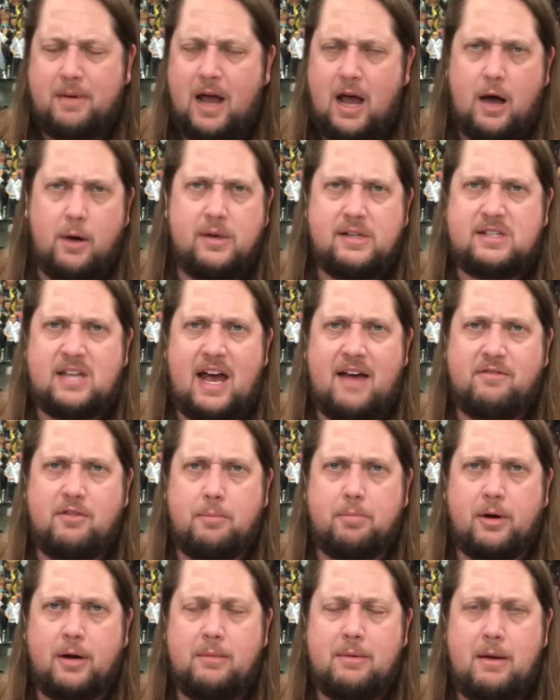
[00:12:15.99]
I always have
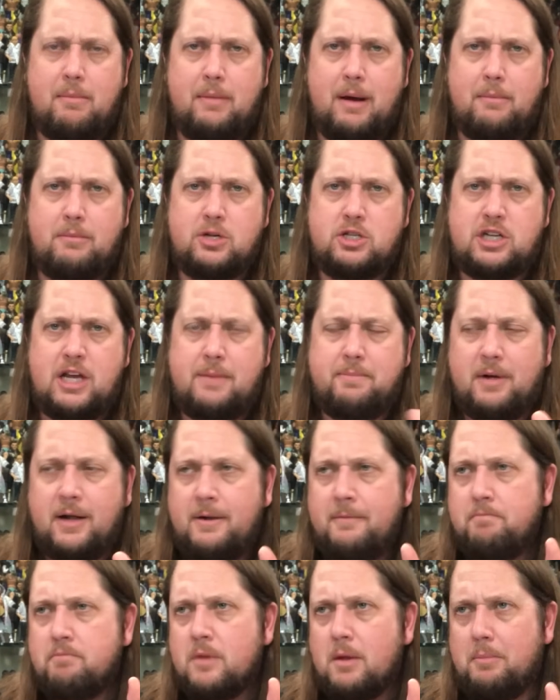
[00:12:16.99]
the premium membership,
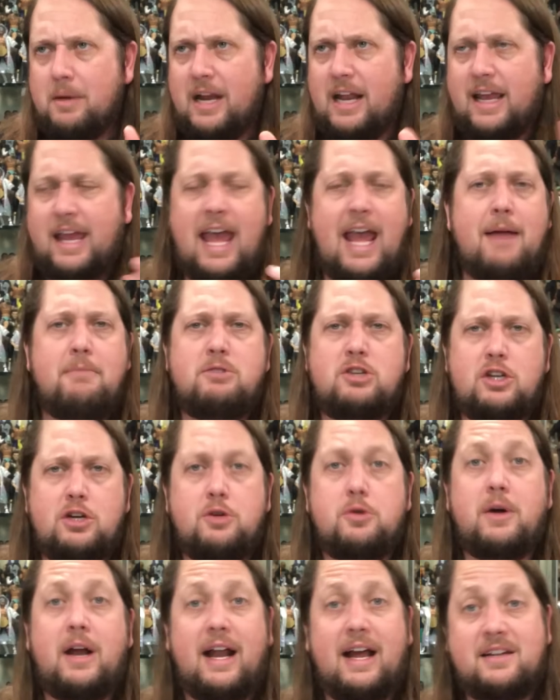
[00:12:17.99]
but it came
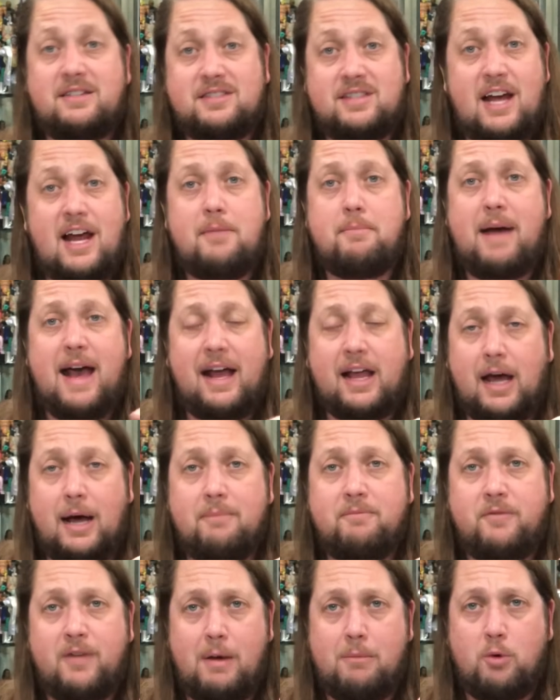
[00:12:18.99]
due and I signed back
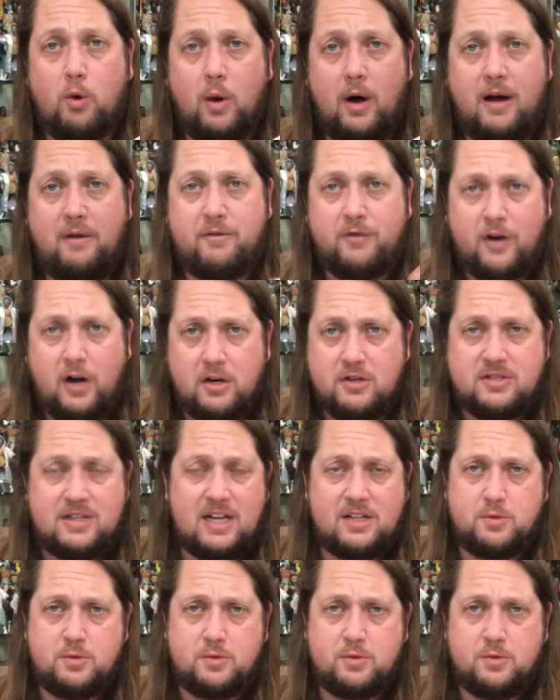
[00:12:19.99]
up February first.